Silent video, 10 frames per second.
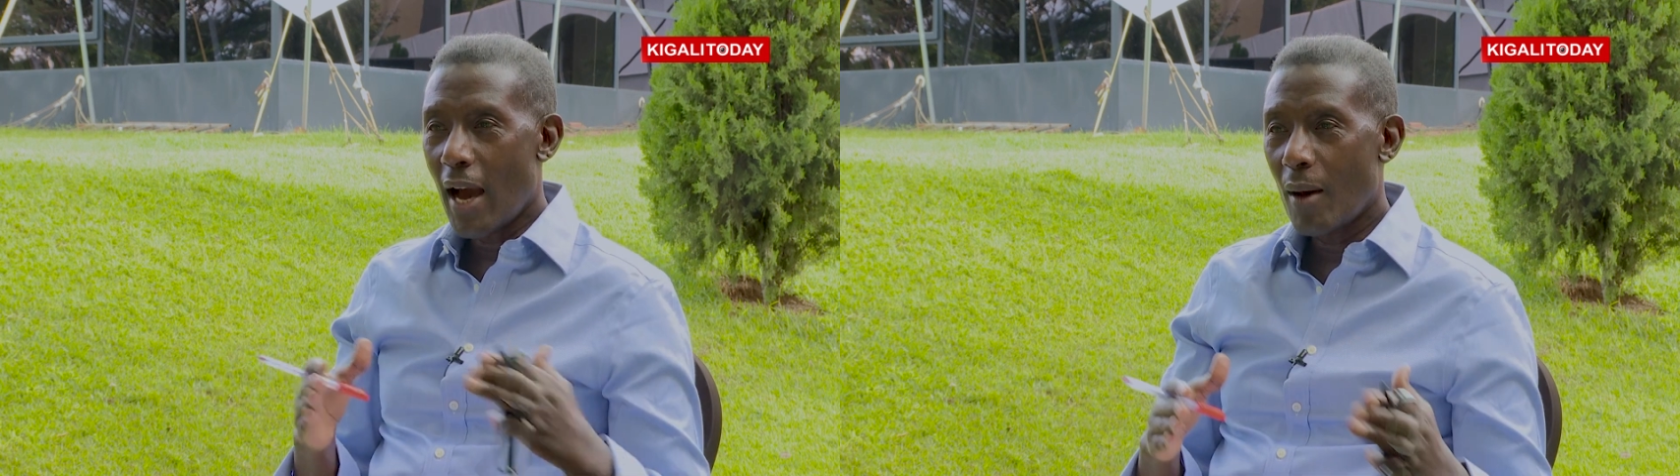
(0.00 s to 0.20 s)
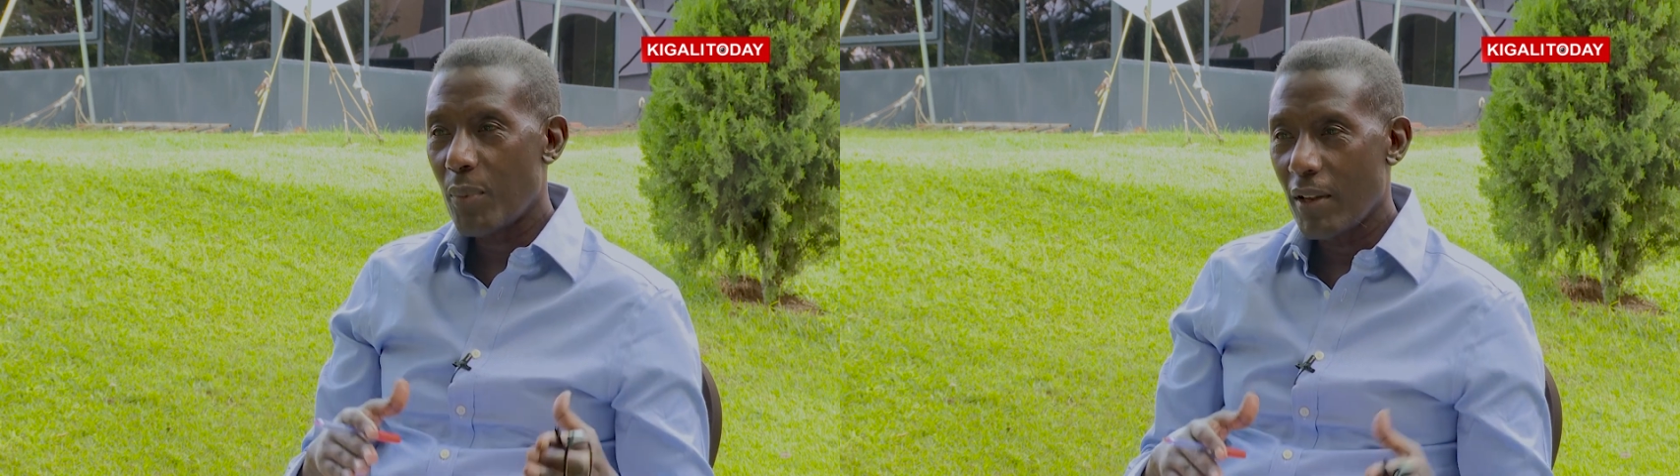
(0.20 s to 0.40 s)

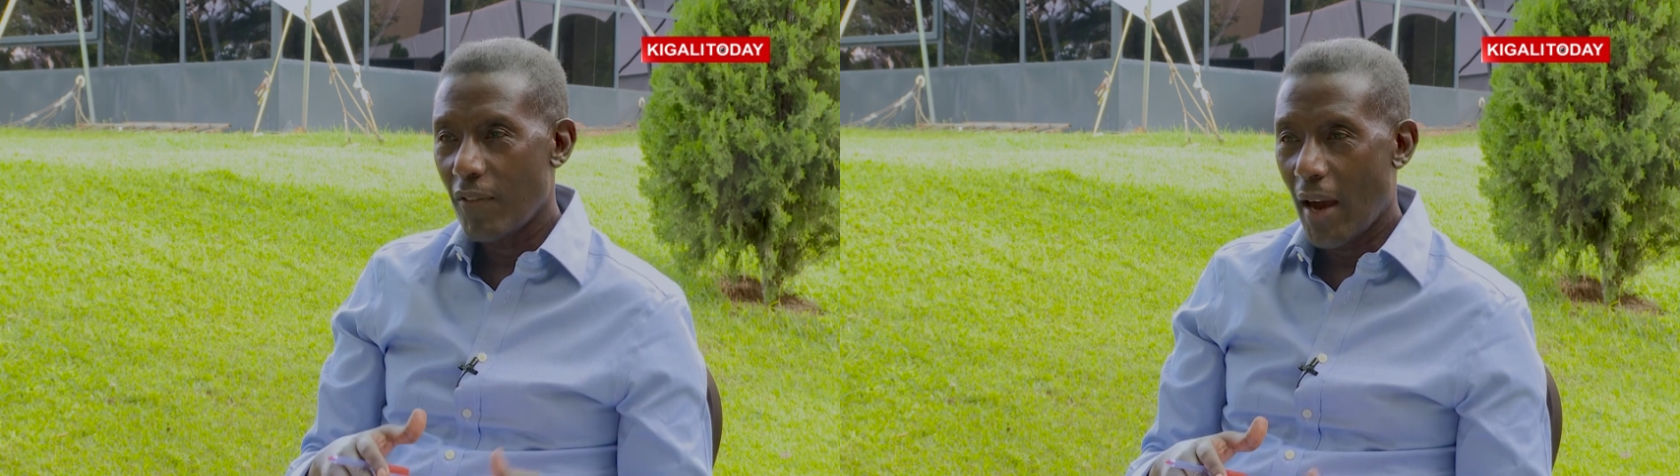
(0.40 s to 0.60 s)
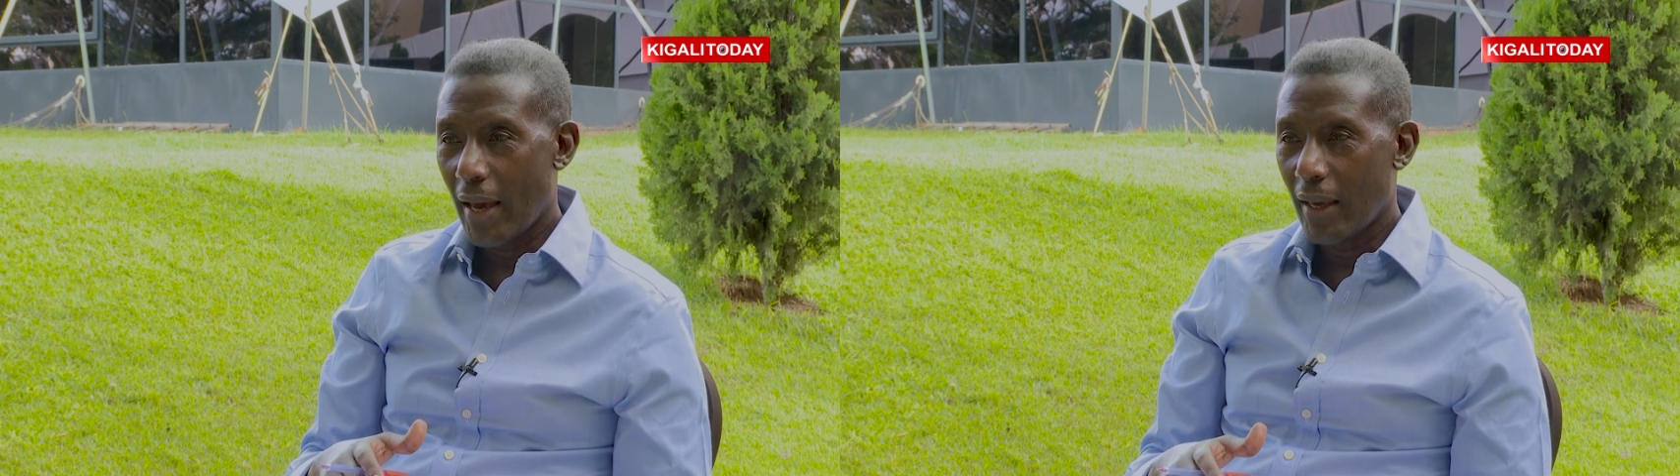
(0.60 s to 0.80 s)

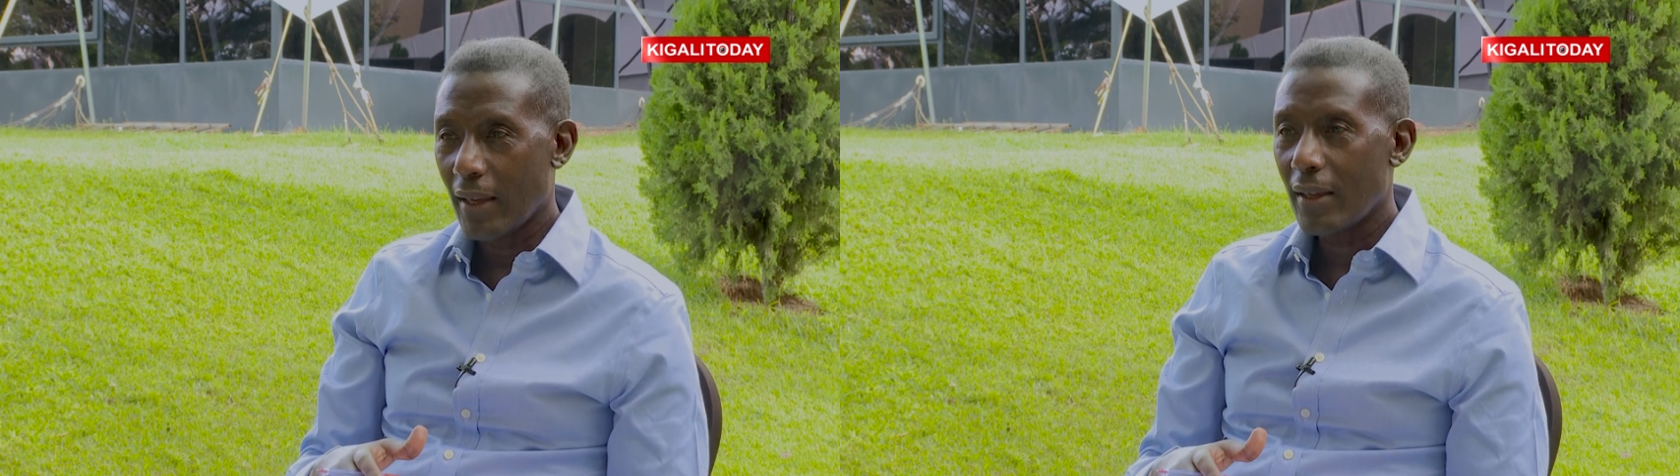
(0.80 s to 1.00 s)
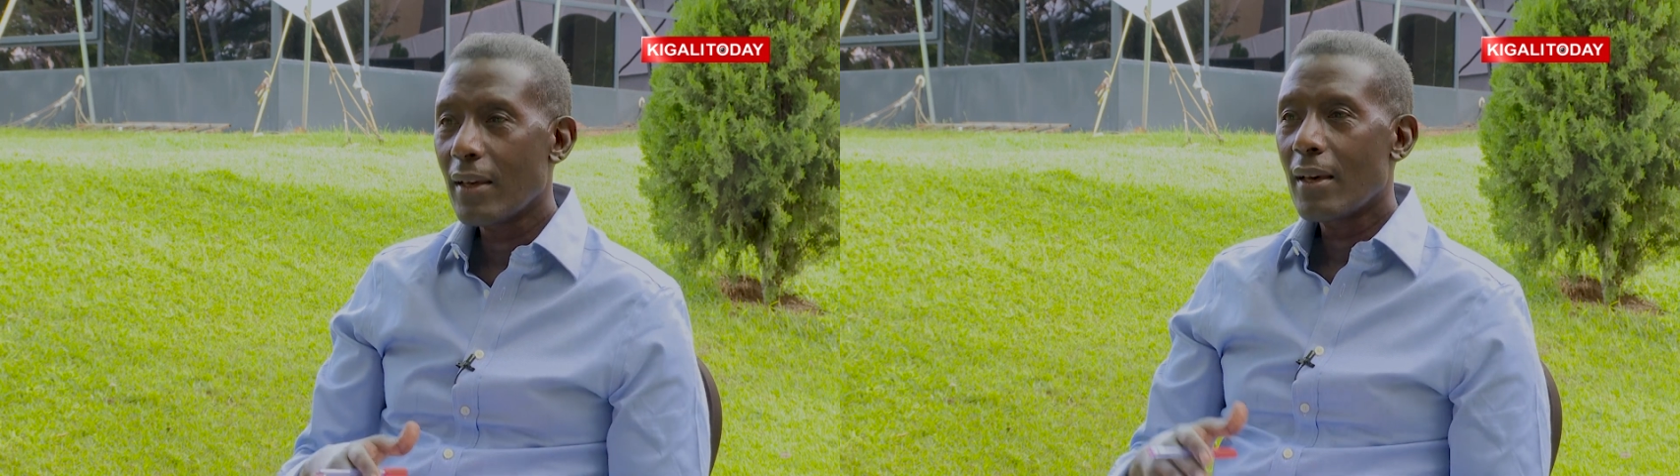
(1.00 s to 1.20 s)

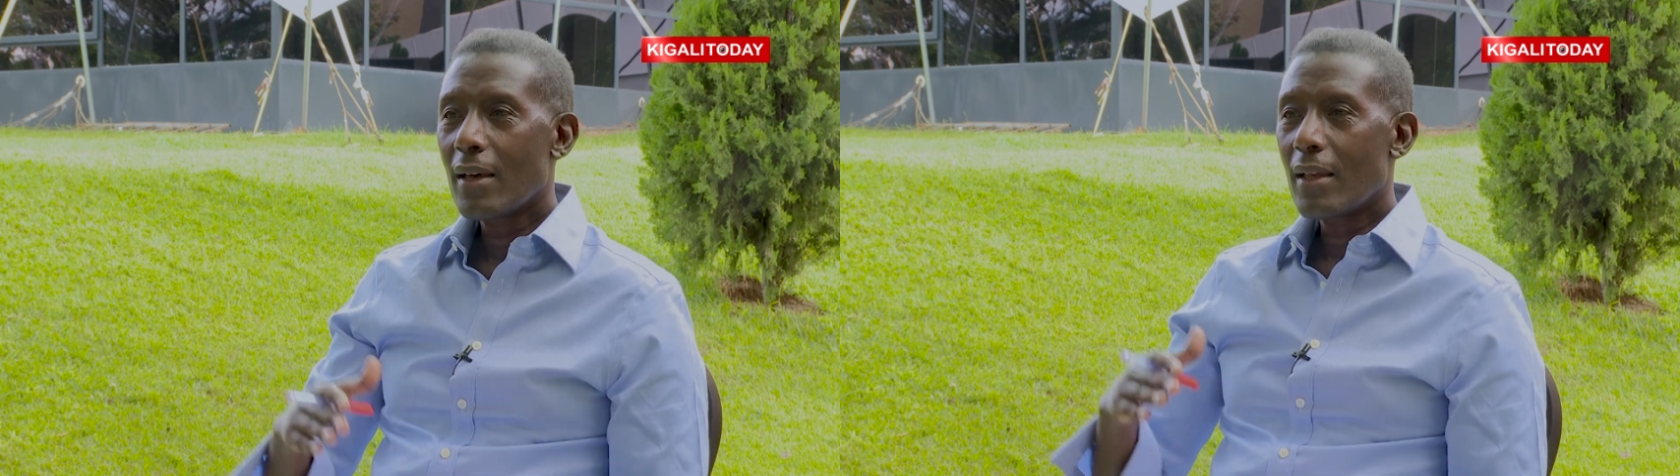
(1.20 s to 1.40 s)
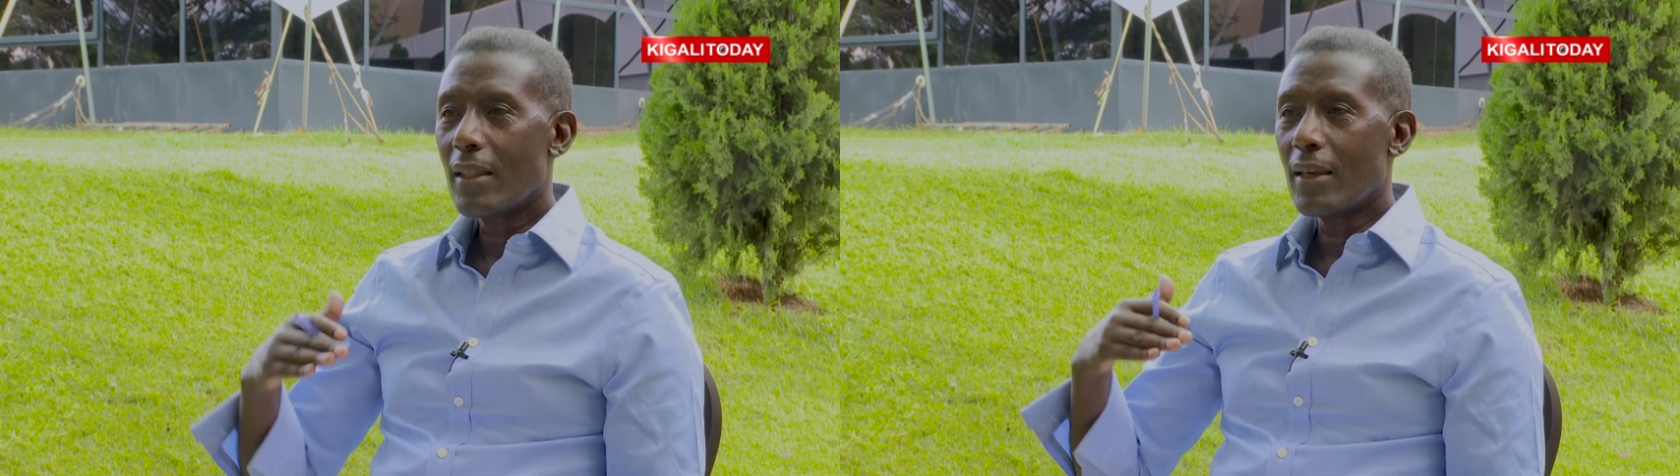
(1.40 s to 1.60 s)
amplifying
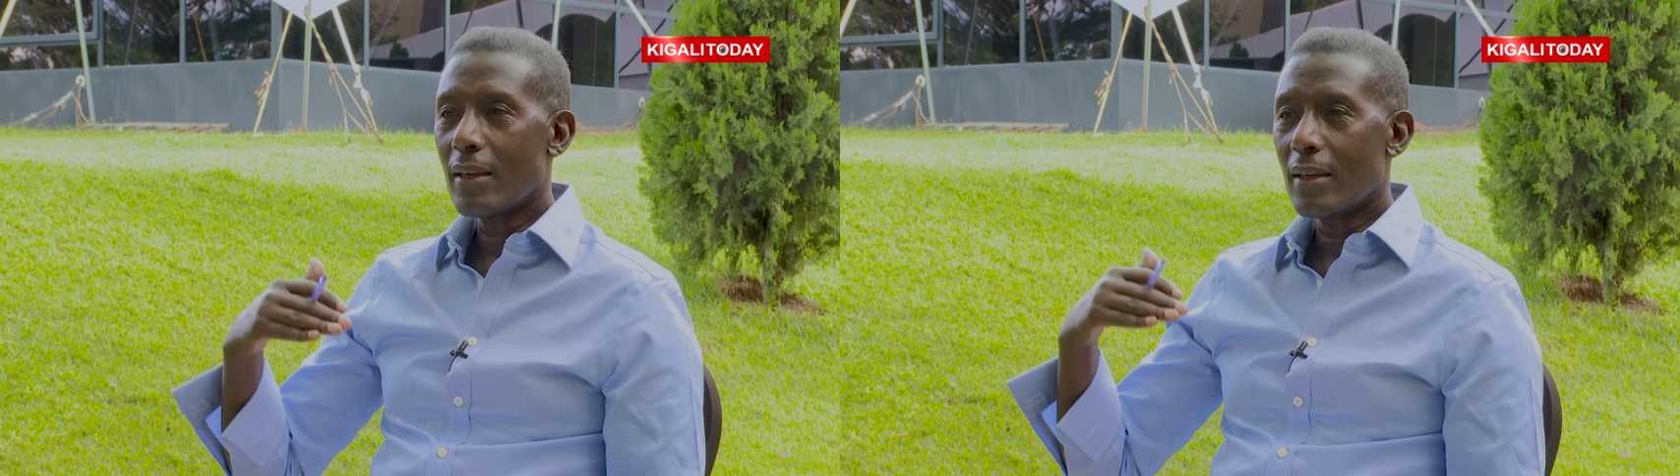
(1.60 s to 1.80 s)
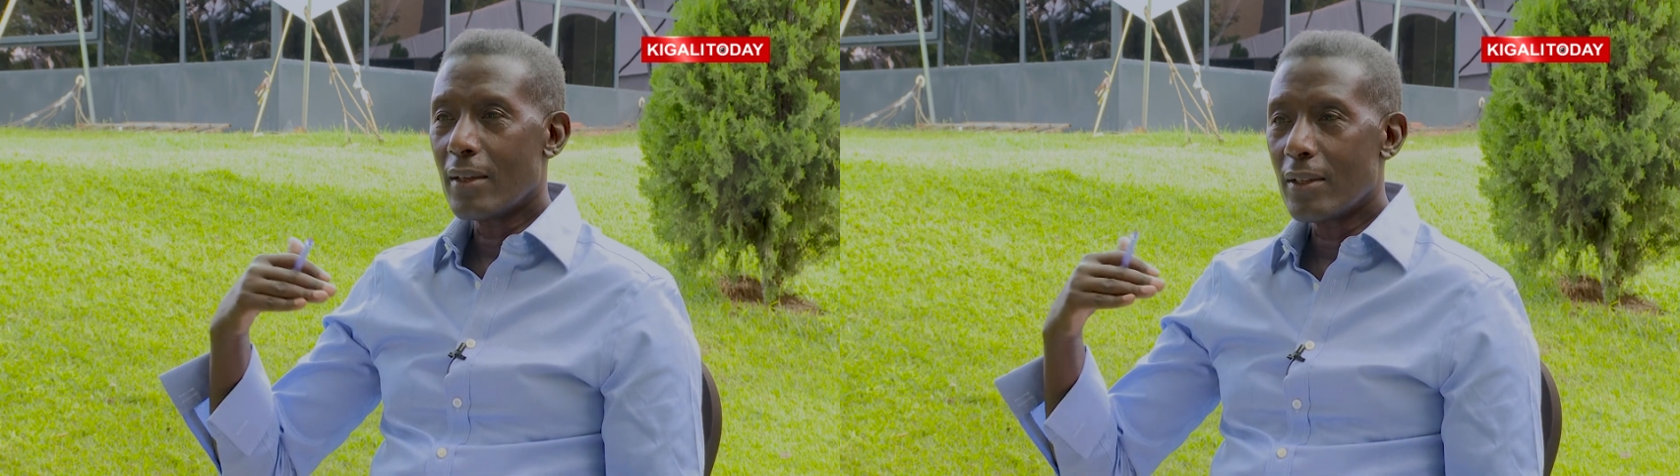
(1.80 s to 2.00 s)

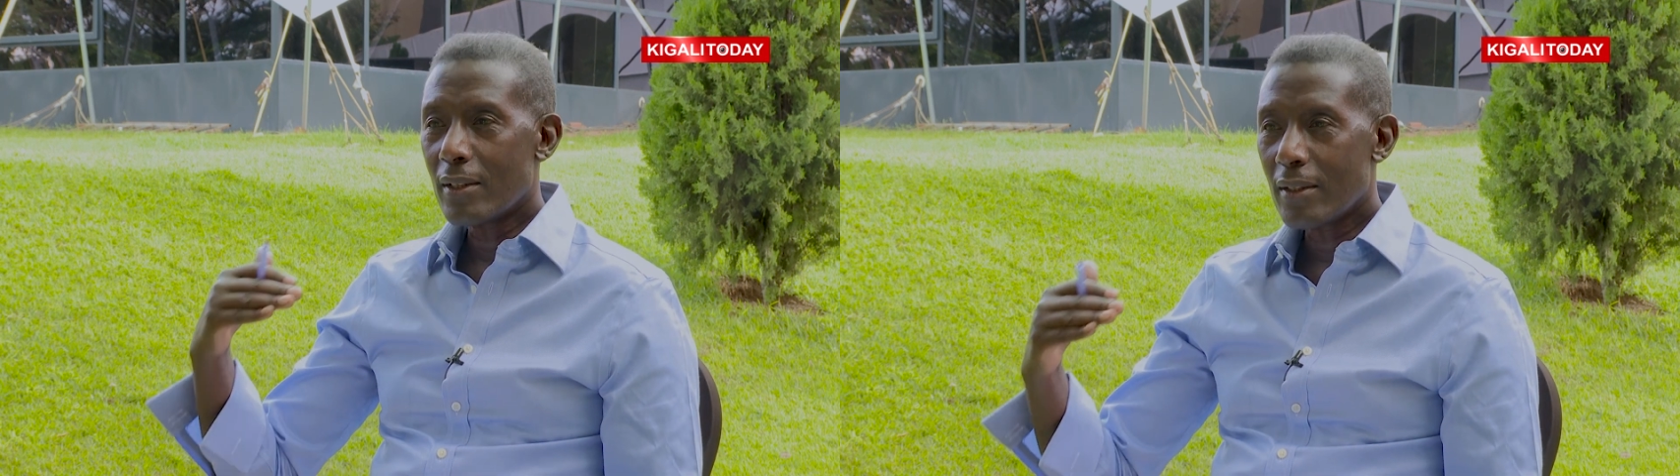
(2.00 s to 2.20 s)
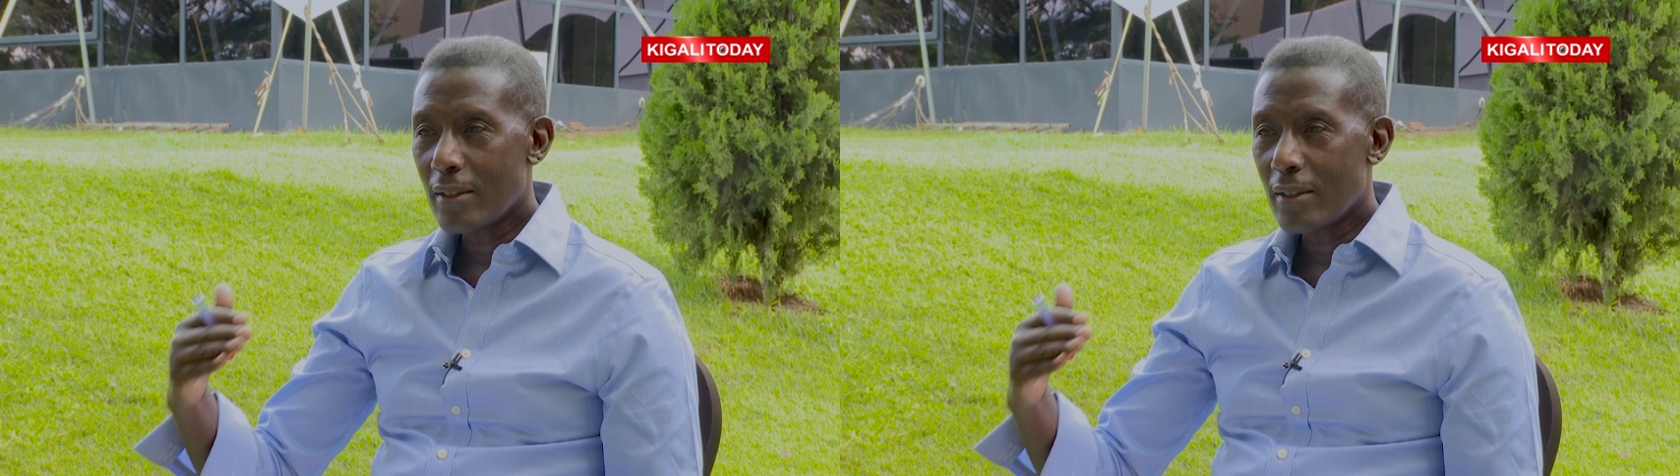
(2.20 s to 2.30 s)
the